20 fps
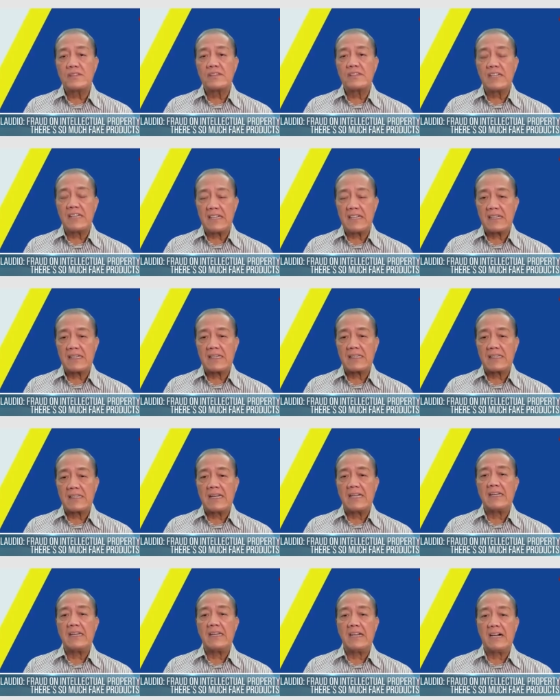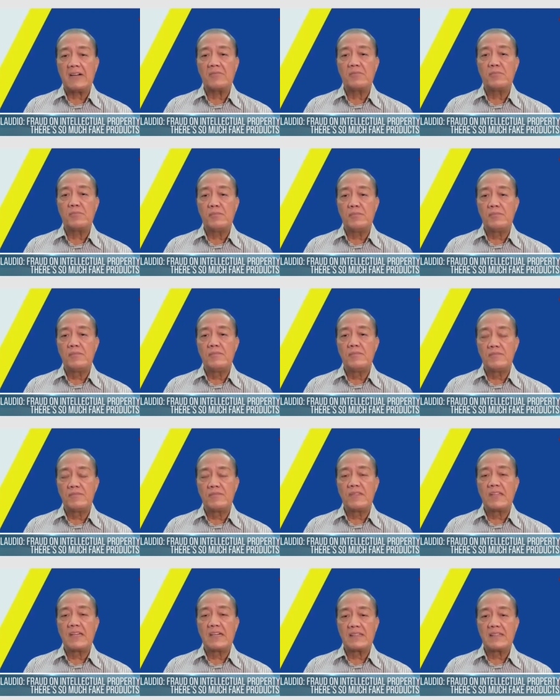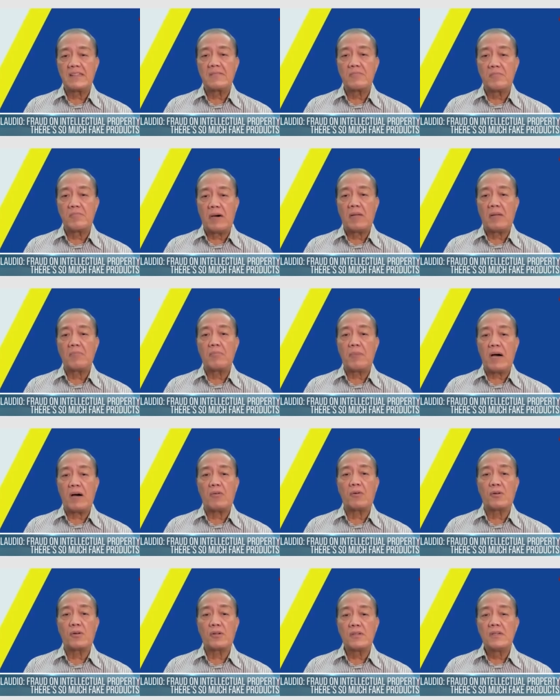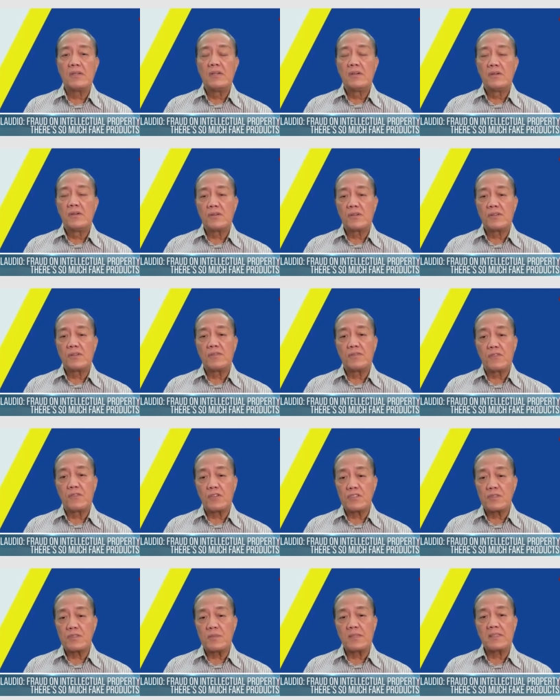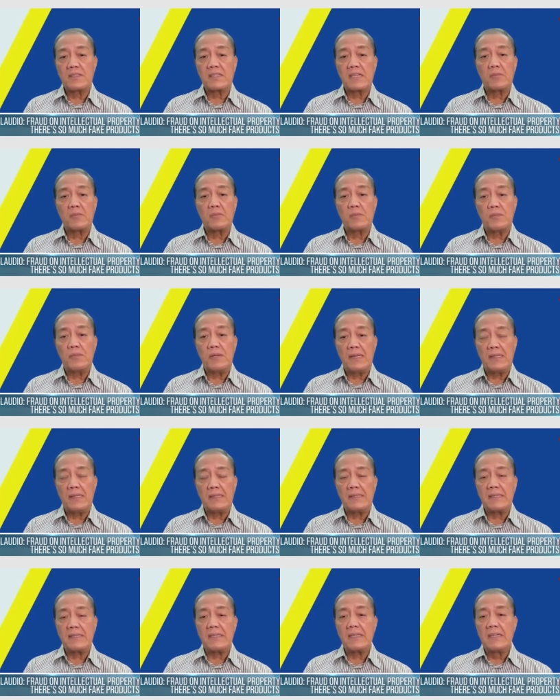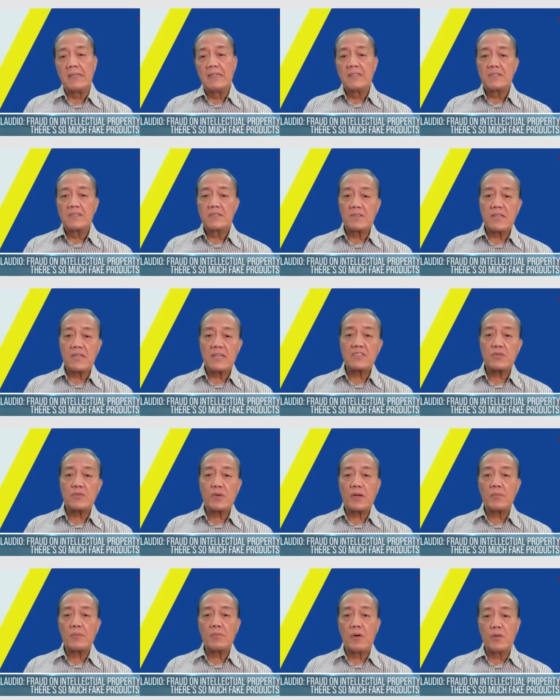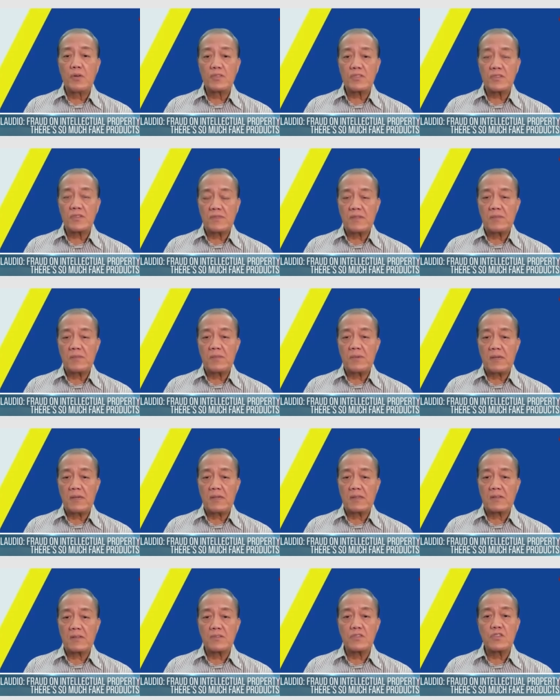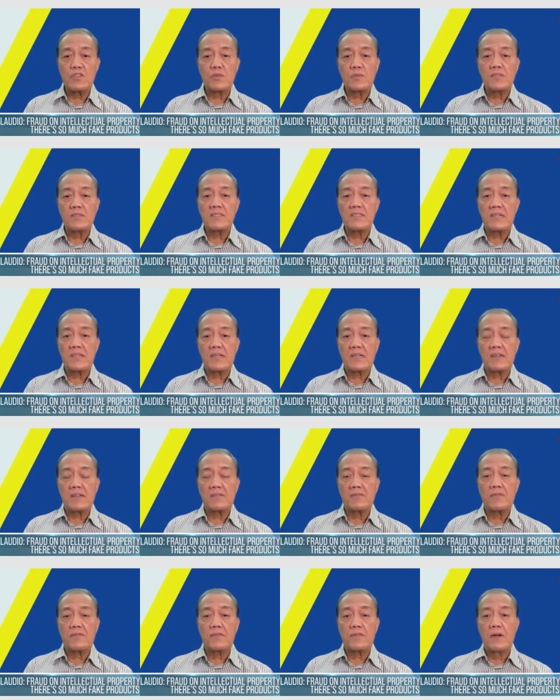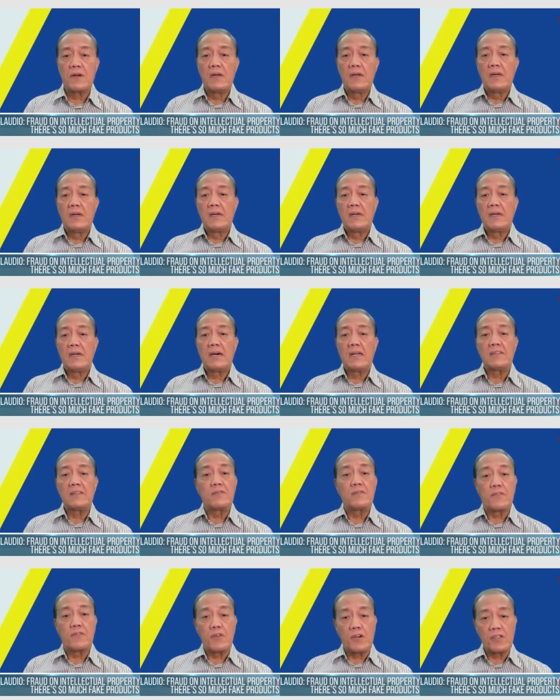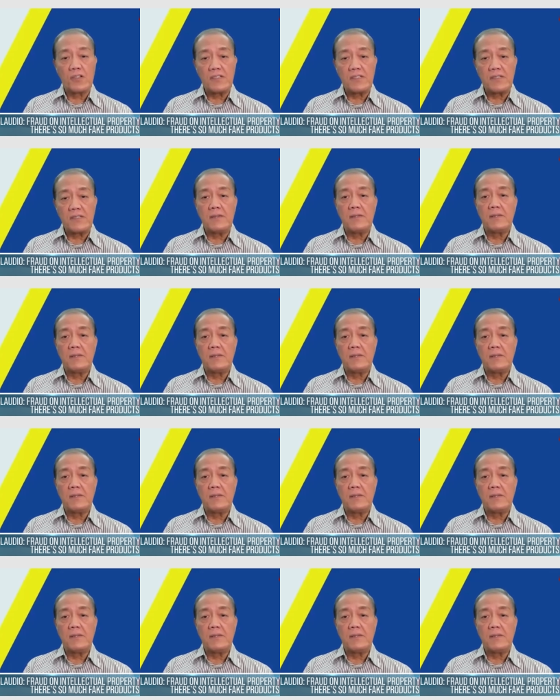think they have that manpower or enforcement capability. So that's where most of the uh, consumers are uh, defrauded,